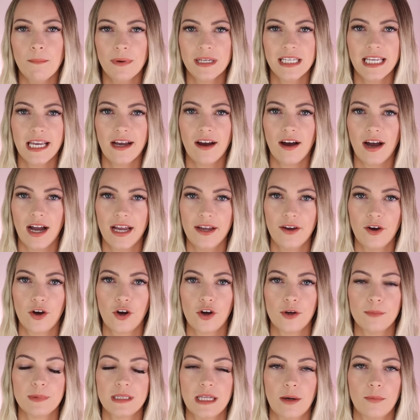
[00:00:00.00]
But yeah, I
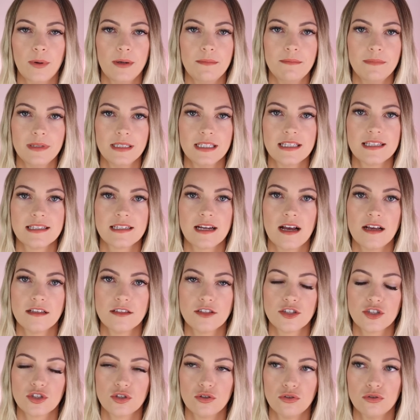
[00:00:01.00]
hope that when Miller
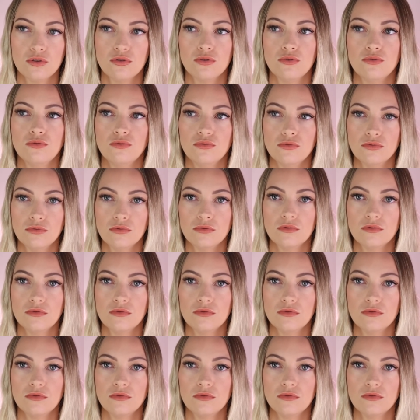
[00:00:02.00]
starts school,